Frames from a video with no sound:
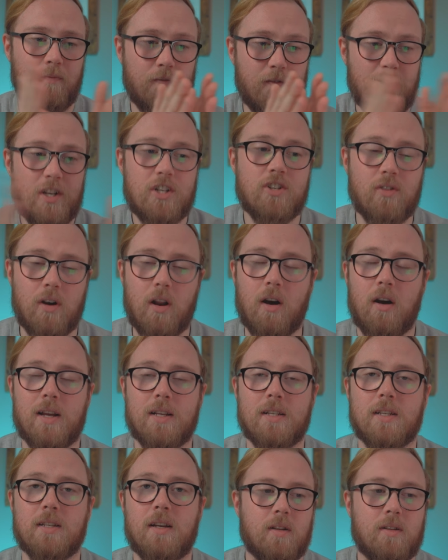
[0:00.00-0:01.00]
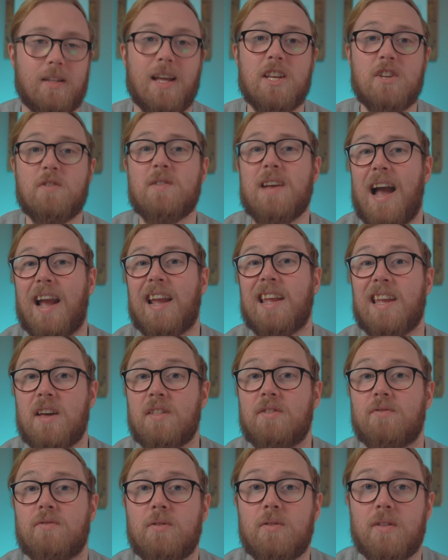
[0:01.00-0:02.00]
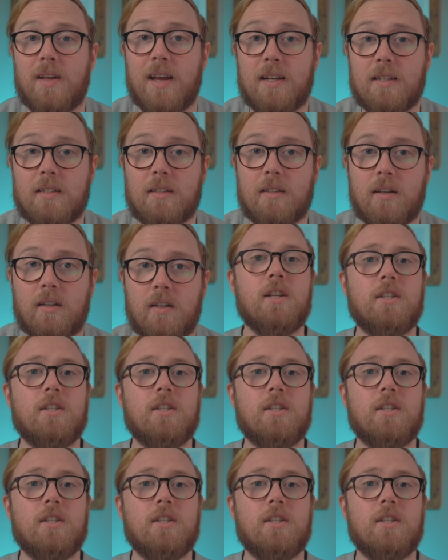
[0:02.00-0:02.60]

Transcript: visualize that you can get through things.